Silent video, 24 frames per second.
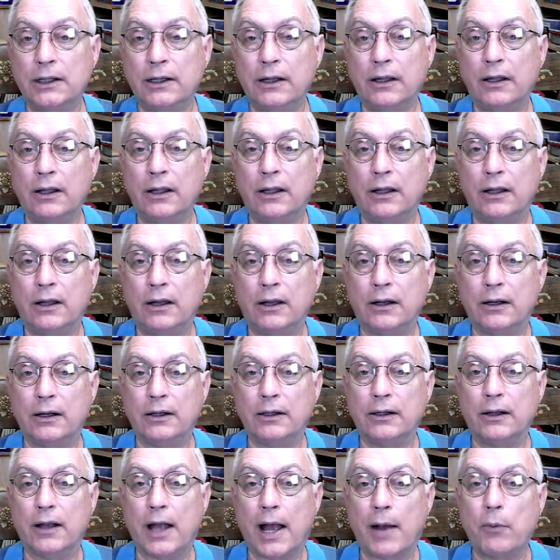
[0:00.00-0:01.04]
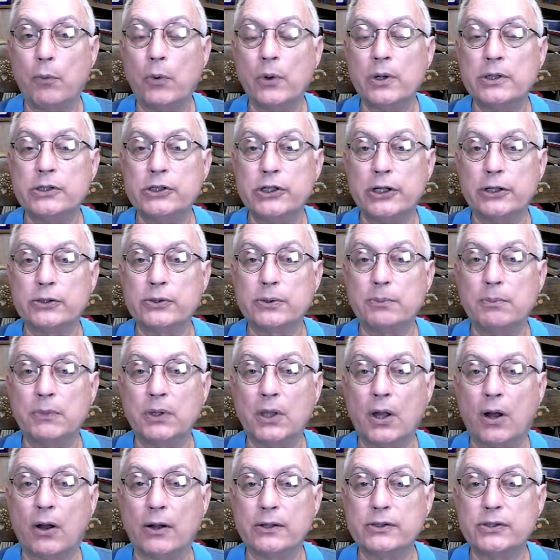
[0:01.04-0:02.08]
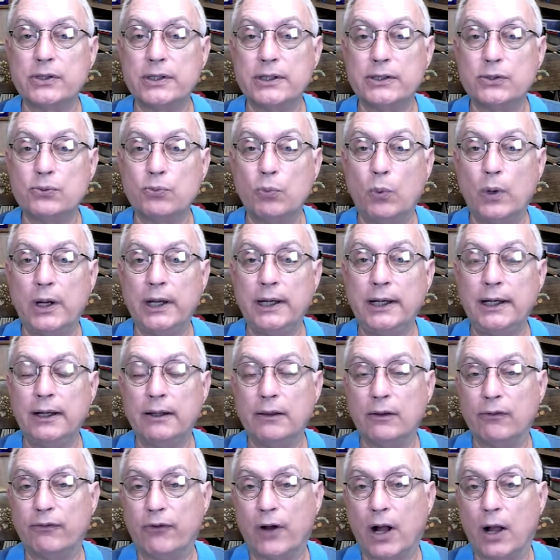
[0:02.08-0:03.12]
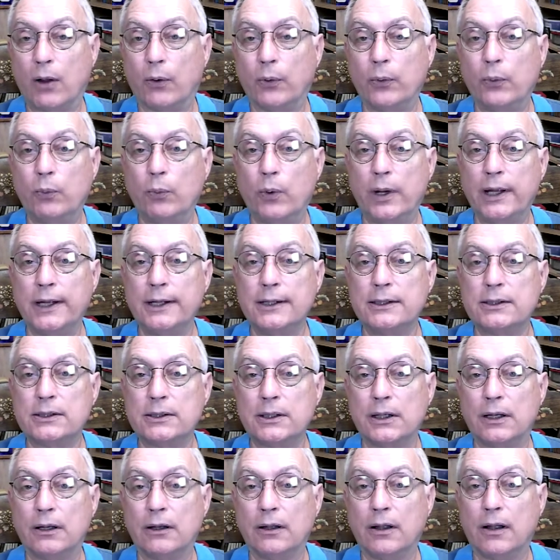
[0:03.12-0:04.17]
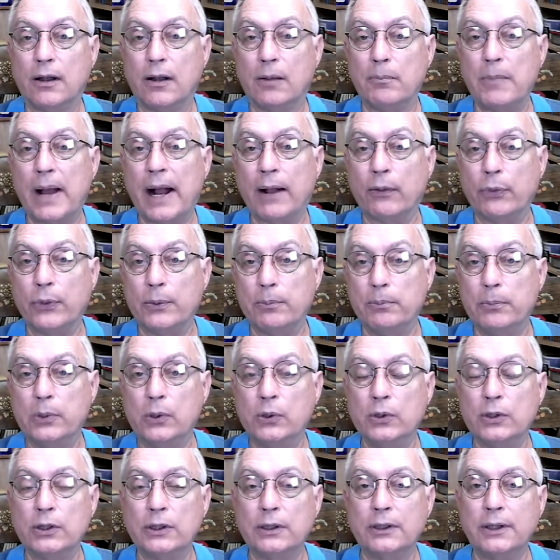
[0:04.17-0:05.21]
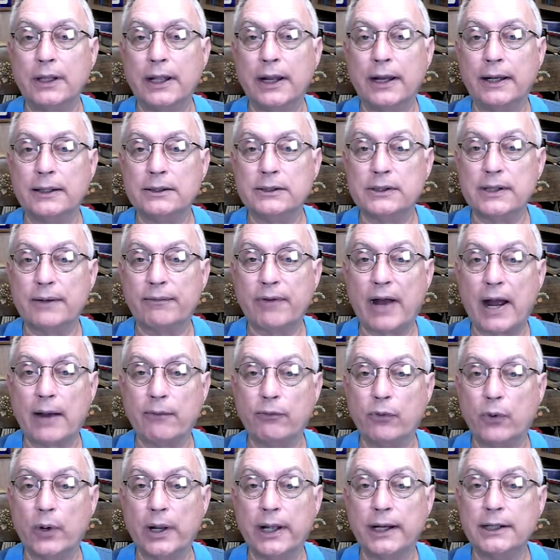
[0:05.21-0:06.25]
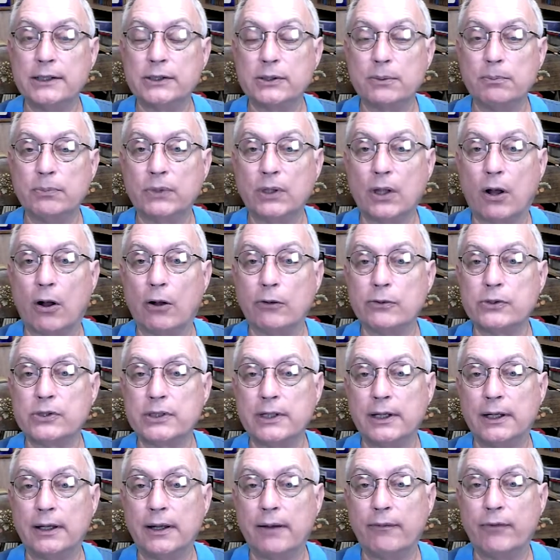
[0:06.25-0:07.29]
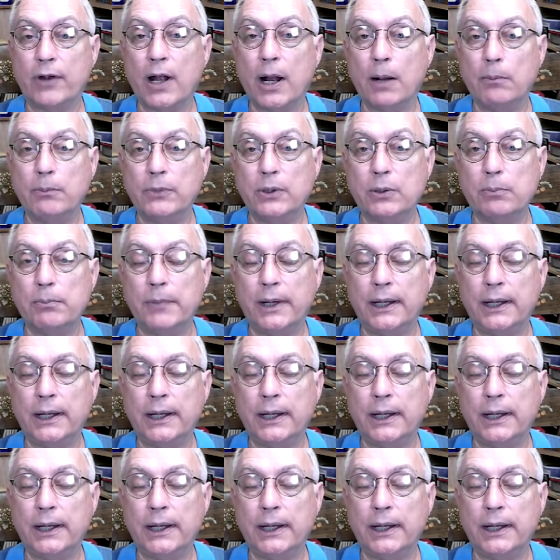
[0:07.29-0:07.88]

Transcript: Uh, I want to share some thoughts this week and the following weeks uh, about the book that is, if I've read it, some thoughts that have come to me.